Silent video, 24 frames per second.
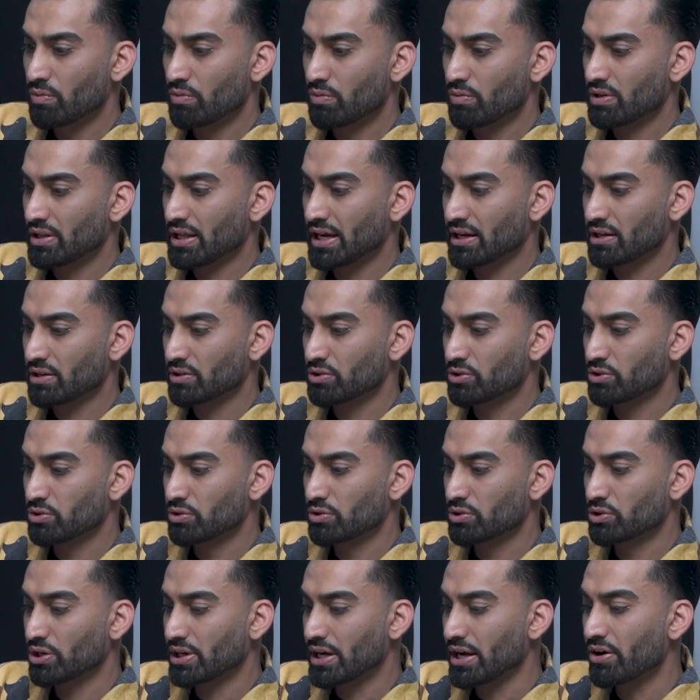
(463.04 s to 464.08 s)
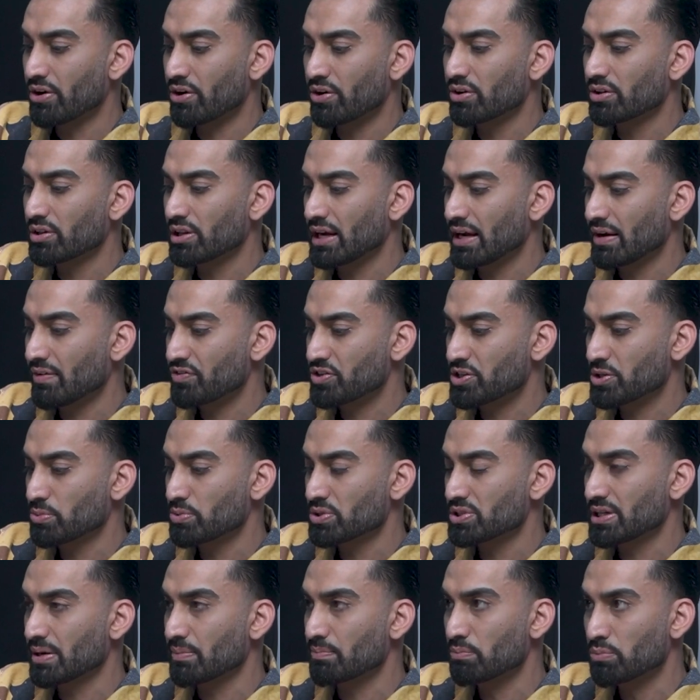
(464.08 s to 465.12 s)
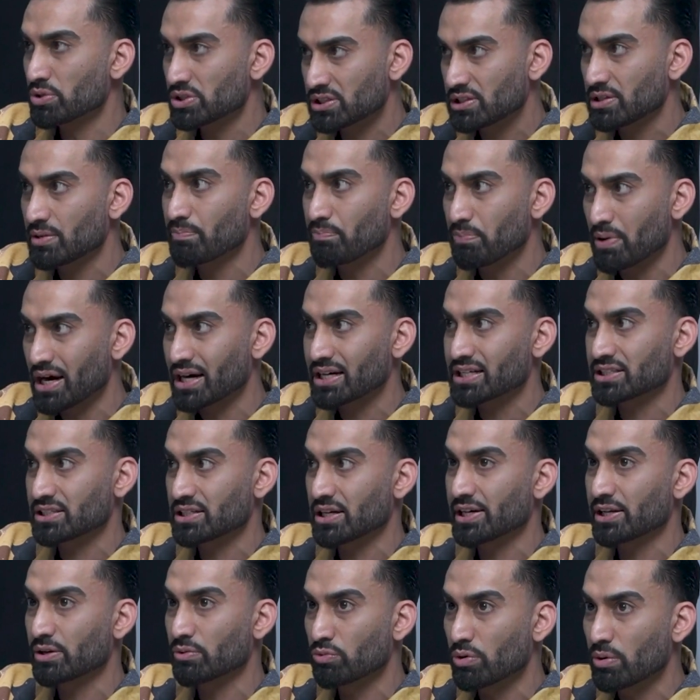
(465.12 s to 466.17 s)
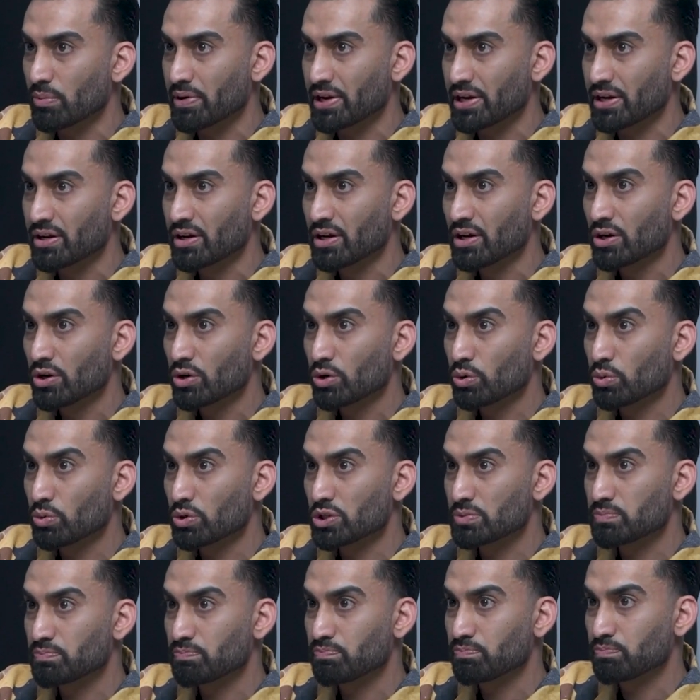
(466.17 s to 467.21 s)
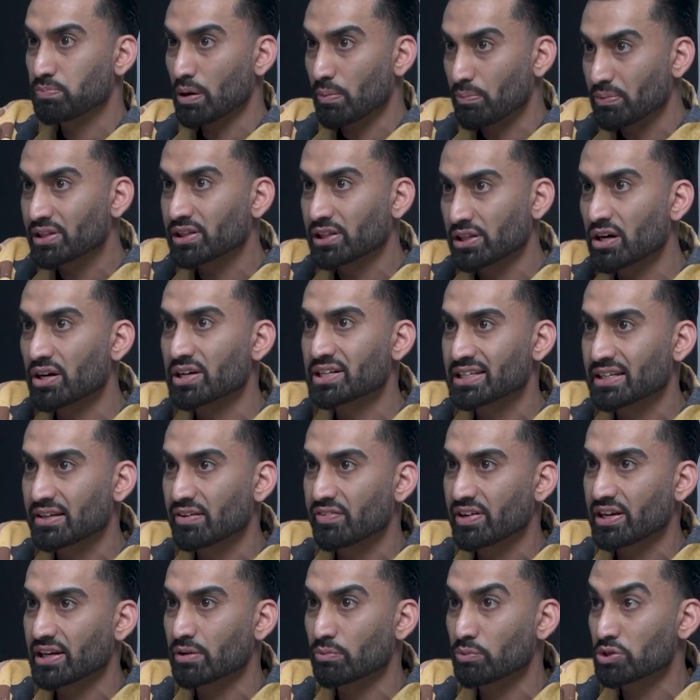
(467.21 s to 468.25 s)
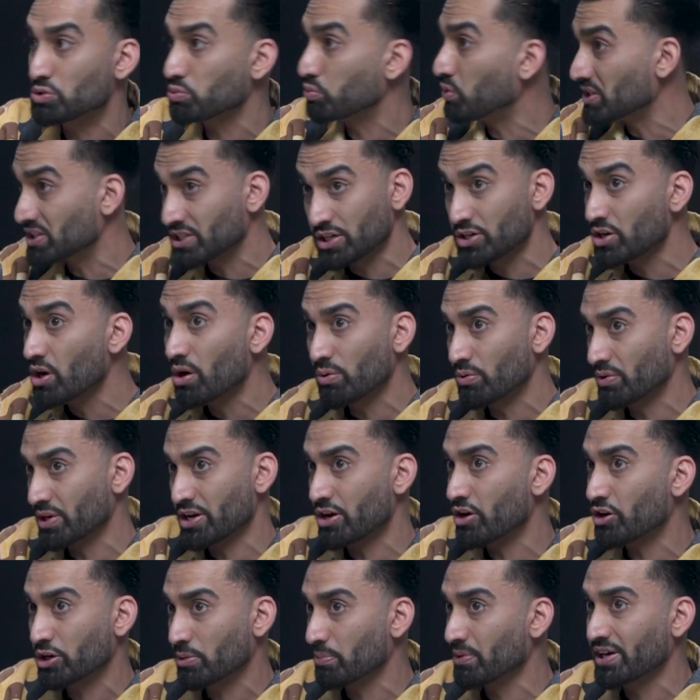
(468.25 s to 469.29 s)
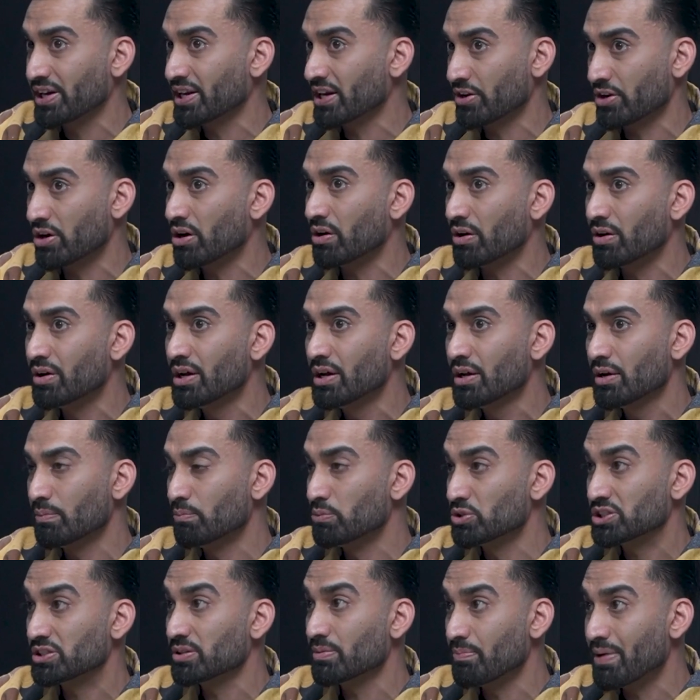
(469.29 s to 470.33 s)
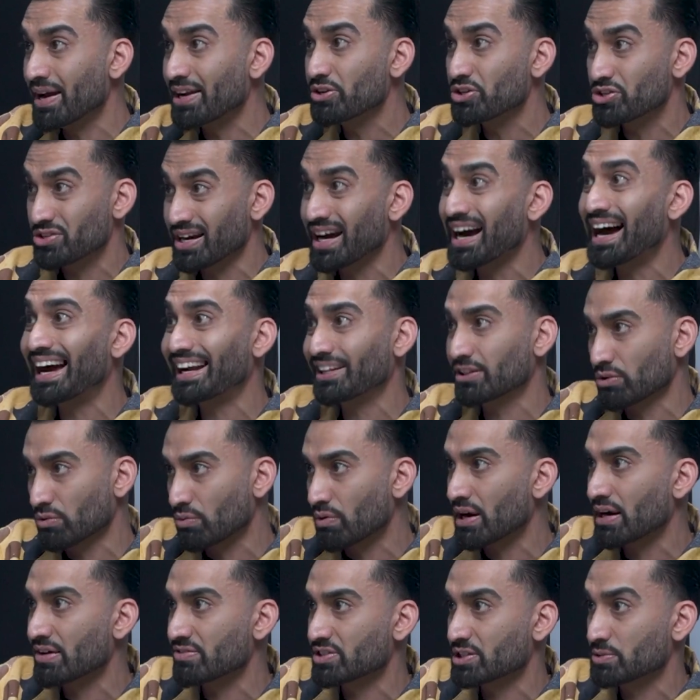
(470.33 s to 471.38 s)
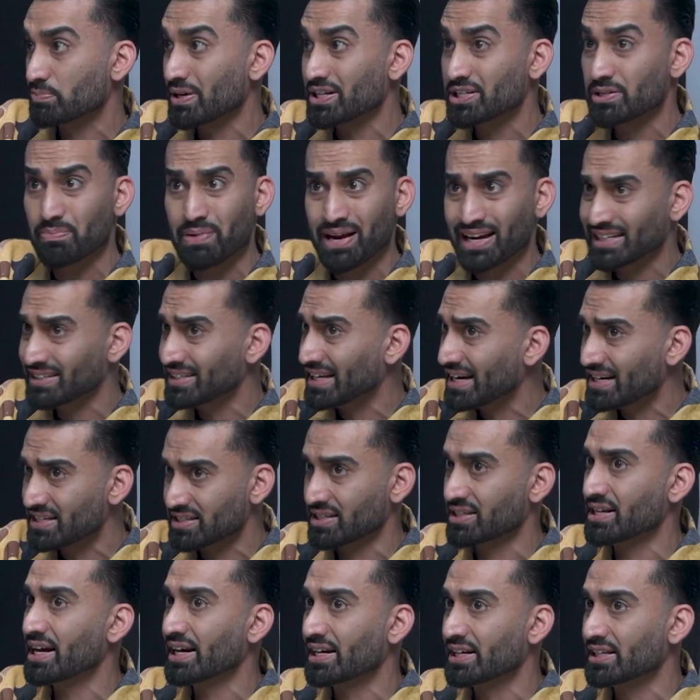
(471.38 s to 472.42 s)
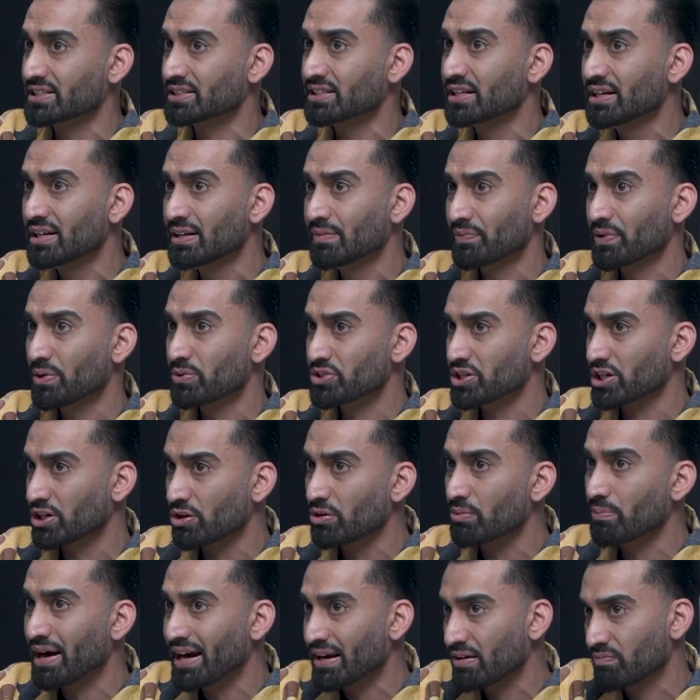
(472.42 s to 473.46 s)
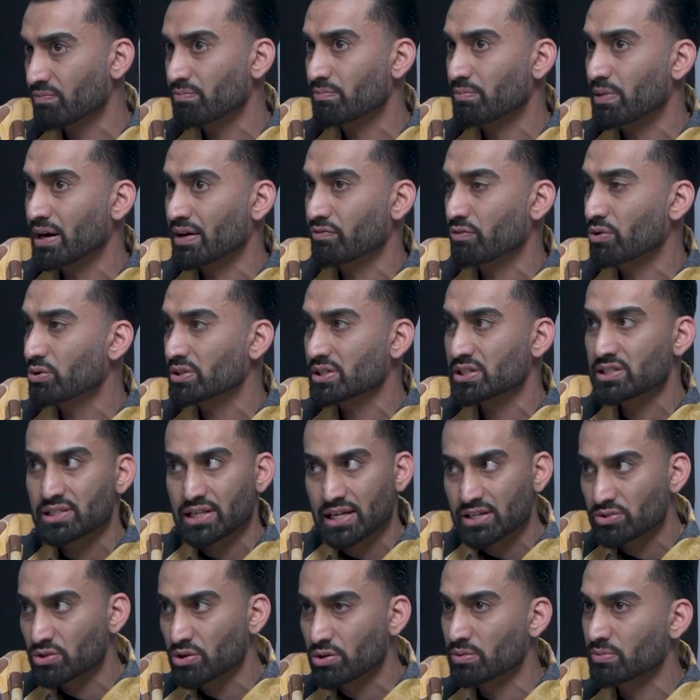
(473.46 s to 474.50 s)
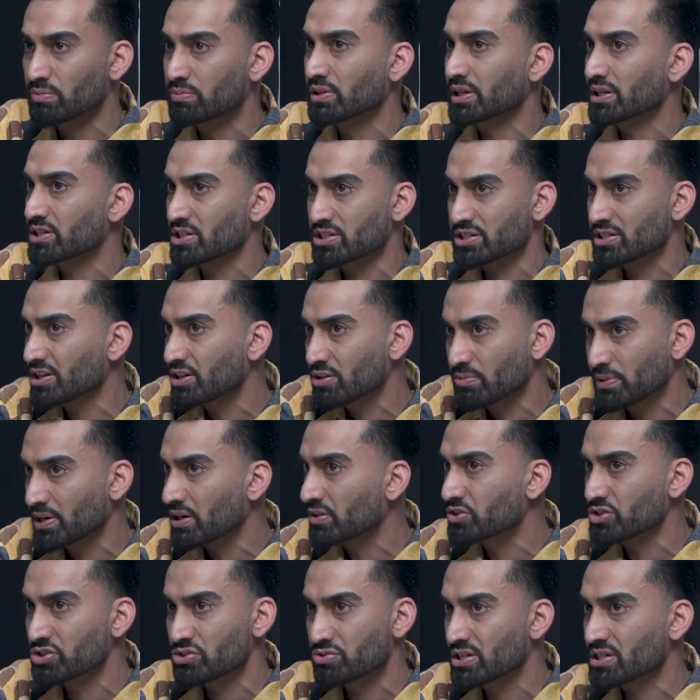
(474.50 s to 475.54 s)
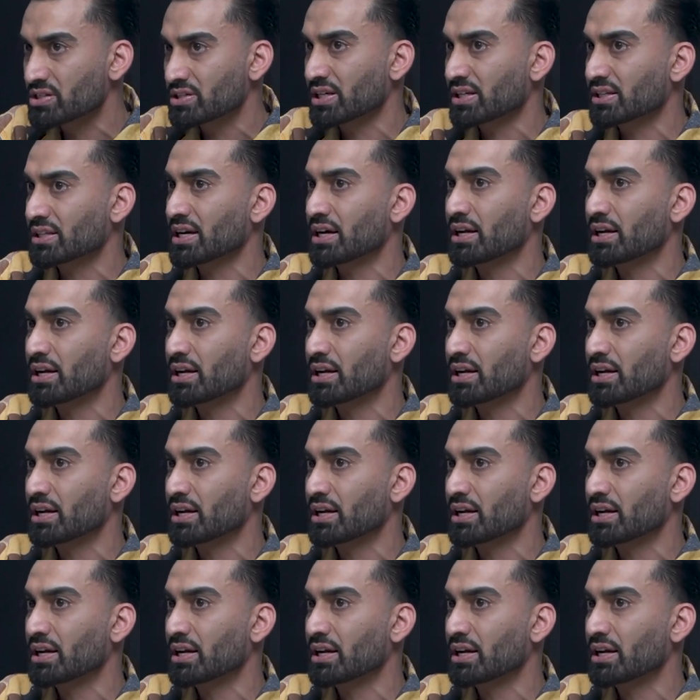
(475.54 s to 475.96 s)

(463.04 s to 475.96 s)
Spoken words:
like, look at her life. She was a Muslim Pakistani woman who was publicly on TV, which wasn't known in our community at all. Muslim men used to hide their wives, especially back in the 80s and 90s. It was like, my voti stays home. Like, she doesn't need to be on the streets like that.